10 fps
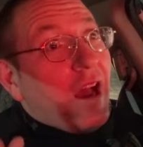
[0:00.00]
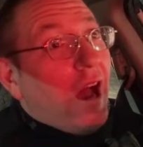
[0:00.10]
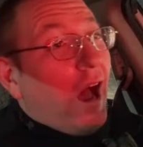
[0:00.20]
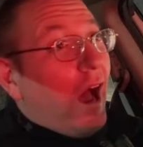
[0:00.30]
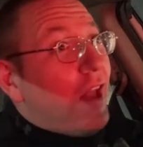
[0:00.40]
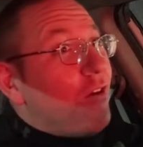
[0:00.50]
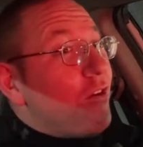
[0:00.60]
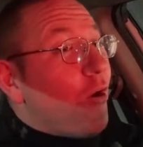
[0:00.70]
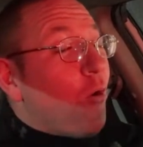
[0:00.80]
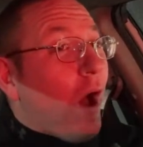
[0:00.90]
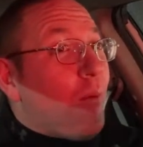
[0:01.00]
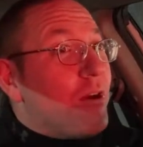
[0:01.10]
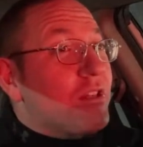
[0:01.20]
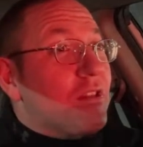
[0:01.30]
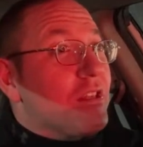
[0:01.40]
I don't know how
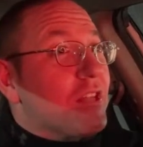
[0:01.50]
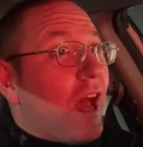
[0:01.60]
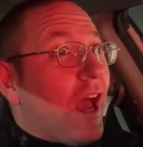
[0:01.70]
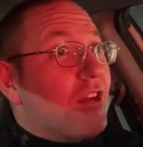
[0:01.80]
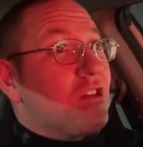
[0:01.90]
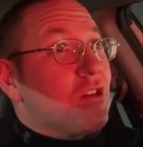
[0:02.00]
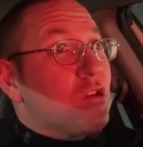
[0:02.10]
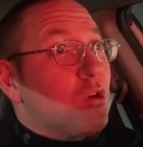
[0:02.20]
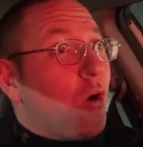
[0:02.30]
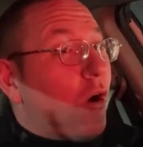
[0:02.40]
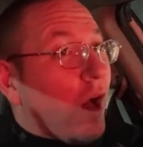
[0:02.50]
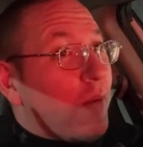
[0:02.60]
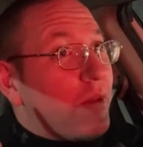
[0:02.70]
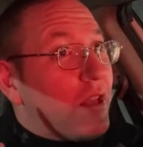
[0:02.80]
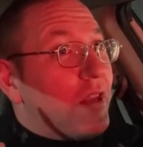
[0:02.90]
much of this I actually control. I
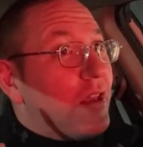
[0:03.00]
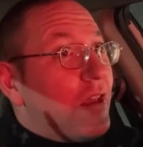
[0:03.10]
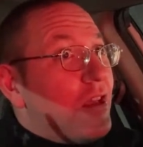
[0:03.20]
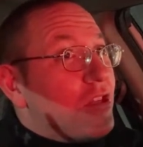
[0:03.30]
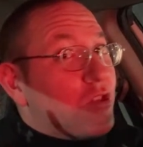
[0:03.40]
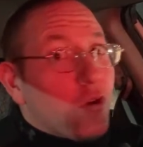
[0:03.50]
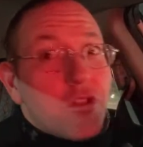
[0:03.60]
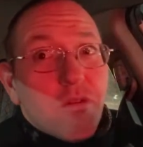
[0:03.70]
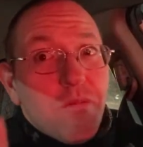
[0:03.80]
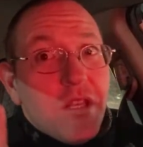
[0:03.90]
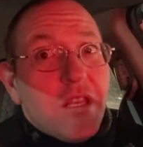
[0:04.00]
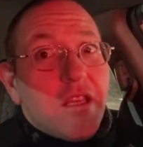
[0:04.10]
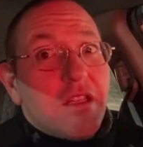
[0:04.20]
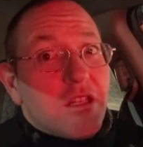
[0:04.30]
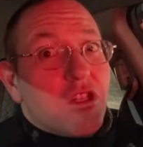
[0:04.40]
mean, social media
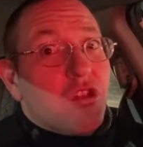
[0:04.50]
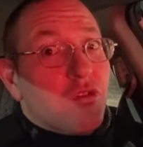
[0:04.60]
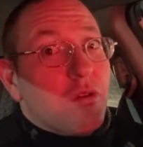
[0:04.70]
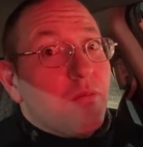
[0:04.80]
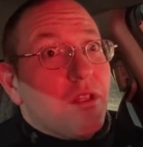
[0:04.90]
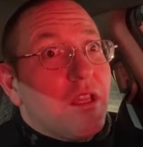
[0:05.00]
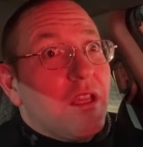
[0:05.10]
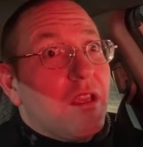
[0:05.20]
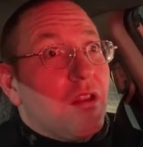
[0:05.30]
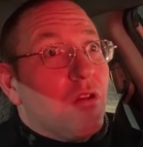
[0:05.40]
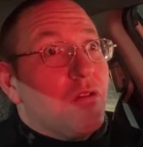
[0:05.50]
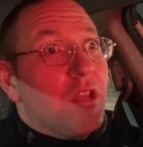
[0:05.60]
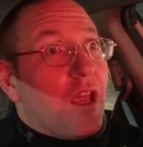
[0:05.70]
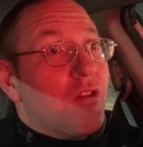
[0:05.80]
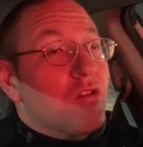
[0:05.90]
is extremely, you know,
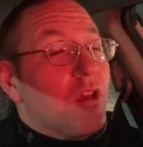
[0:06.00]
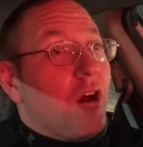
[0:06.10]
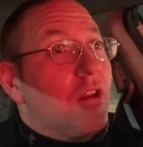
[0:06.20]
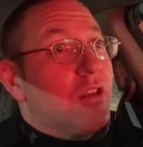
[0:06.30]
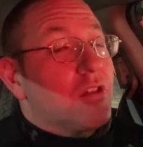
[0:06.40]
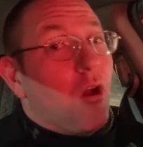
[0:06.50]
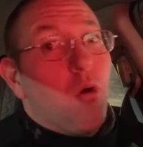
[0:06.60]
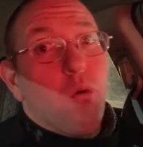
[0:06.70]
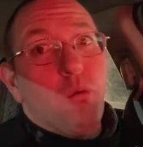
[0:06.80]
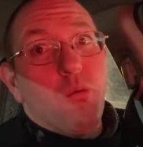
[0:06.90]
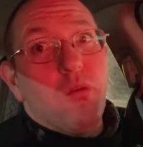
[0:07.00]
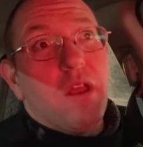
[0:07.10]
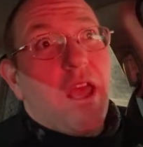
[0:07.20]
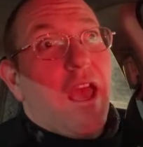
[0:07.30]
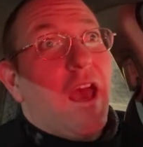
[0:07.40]
dangerous on its own,
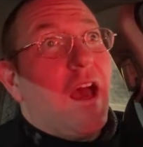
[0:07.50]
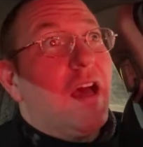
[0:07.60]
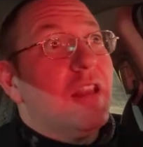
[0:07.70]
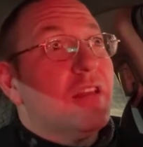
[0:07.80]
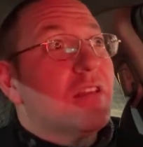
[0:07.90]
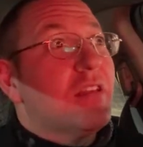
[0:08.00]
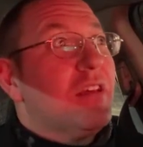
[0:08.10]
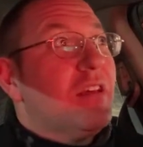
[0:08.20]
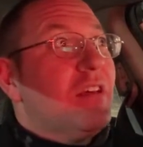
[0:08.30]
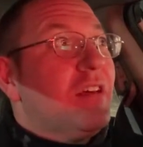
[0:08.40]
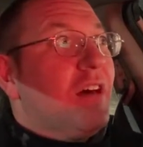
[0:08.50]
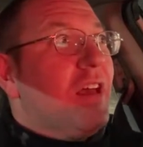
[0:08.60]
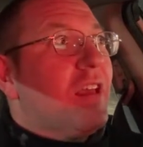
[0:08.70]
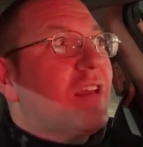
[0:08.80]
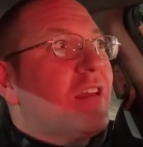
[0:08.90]
and
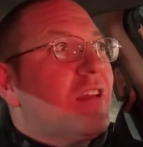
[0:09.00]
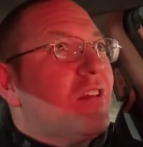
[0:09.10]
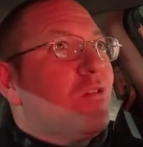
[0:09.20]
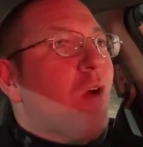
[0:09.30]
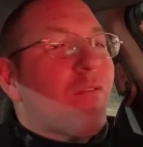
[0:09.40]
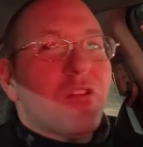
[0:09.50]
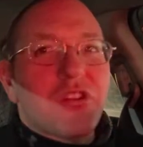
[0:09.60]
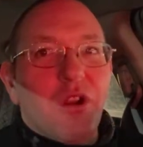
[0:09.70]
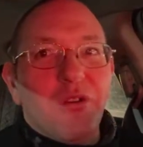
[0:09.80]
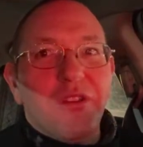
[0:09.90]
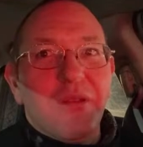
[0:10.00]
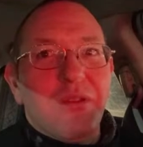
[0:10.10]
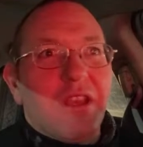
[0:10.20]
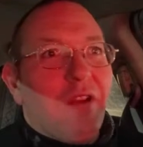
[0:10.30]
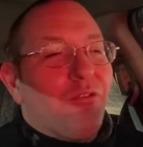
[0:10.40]
like you have to certainly be
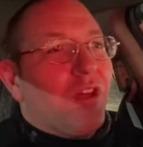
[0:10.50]
careful.